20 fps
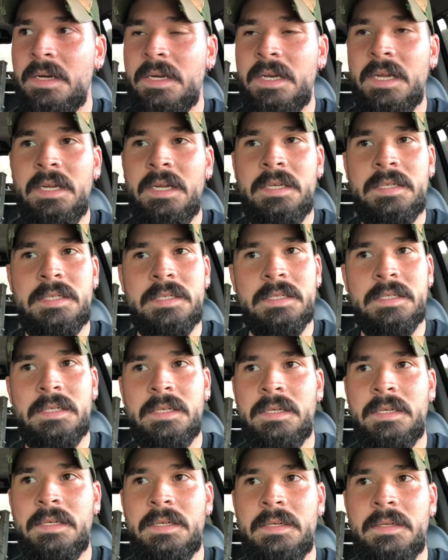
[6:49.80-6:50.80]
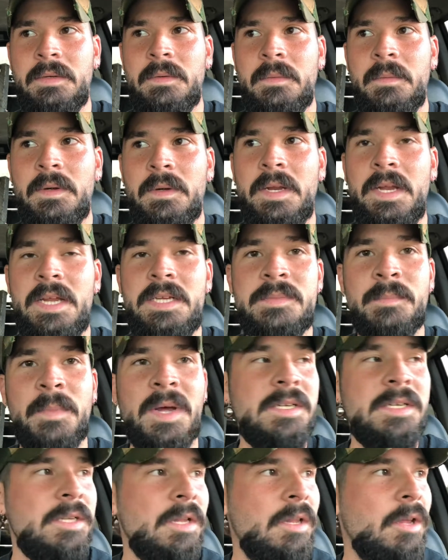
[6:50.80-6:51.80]
it's
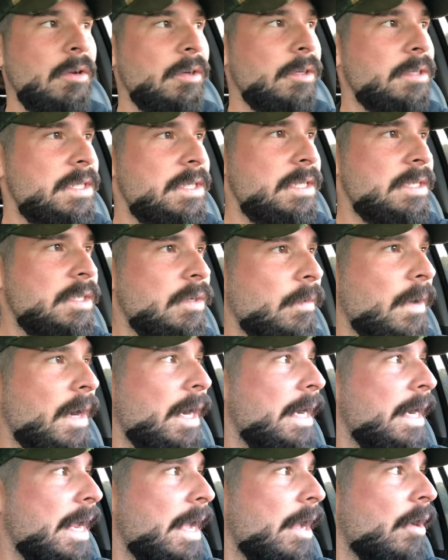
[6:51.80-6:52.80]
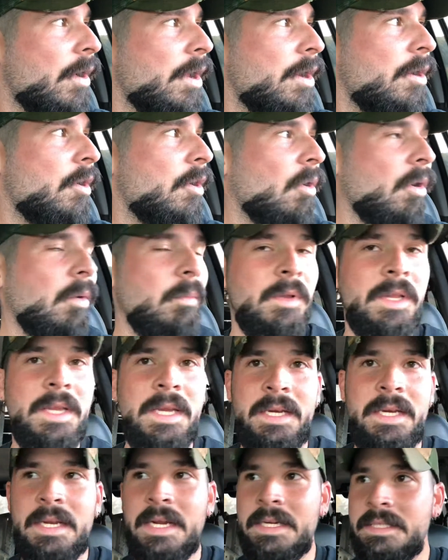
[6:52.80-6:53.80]
muzzleloader season right now, and
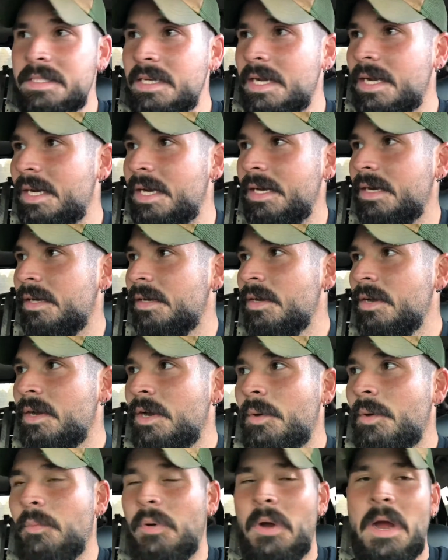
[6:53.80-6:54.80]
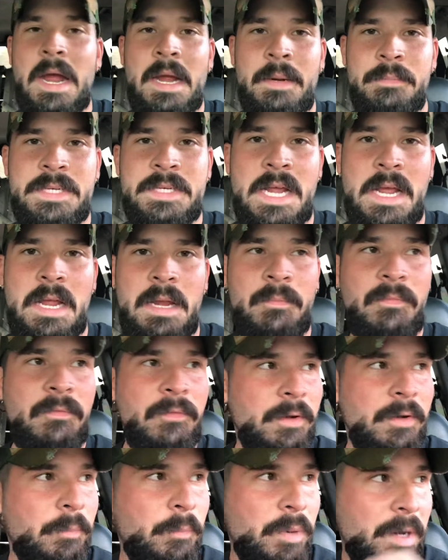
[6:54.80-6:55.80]
normally that's like prime time
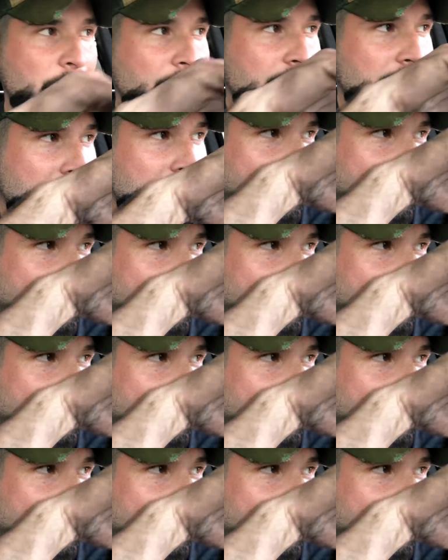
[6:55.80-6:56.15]
for public